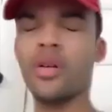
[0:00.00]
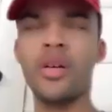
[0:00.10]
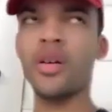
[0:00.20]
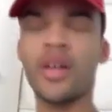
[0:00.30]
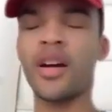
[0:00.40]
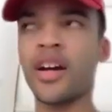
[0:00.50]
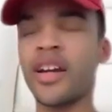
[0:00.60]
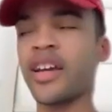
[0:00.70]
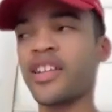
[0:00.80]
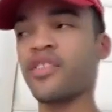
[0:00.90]
All right,
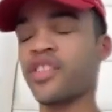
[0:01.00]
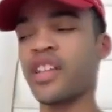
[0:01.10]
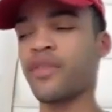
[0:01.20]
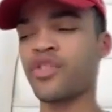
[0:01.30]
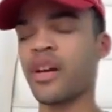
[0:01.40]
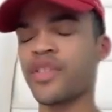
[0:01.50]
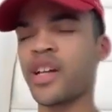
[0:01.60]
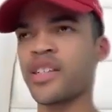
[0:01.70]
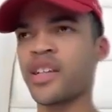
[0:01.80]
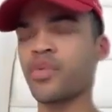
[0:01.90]
I guess I'll just have the Travis
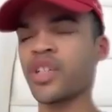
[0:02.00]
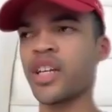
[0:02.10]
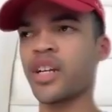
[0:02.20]
Scott sandwich later.